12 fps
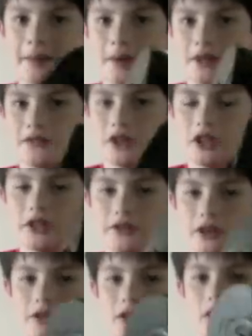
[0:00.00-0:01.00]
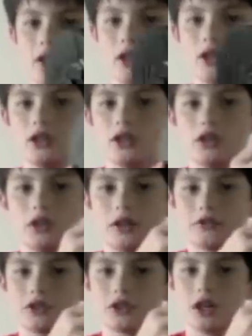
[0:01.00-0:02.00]
It's very different. You
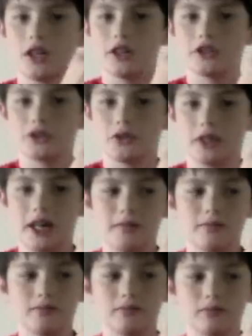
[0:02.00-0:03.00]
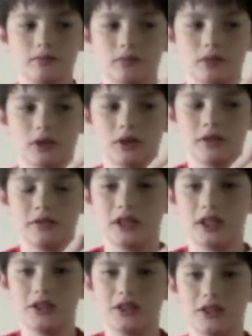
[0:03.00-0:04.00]
have to slightly unscrew that.
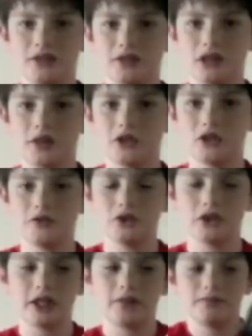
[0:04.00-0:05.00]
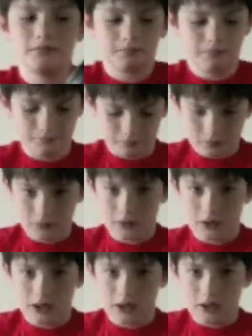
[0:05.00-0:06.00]
This cover should pull down.
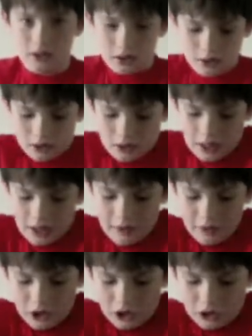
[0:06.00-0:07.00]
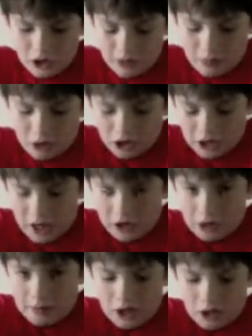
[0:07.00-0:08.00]
And then you just need to push down on
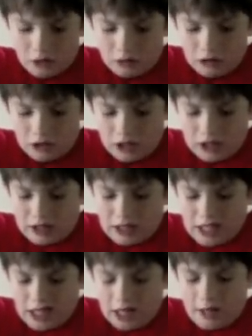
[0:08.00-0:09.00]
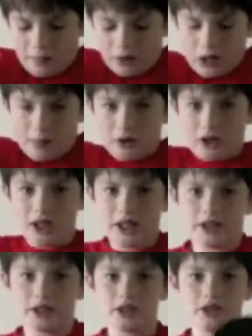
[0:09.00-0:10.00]
the middle and pull up on the
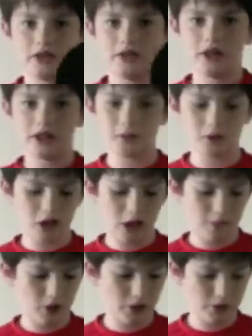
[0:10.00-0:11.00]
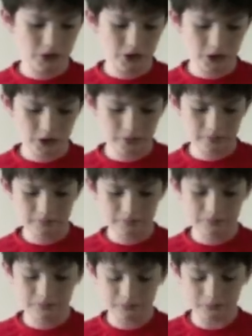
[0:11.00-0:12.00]
lid. The lid will come loose.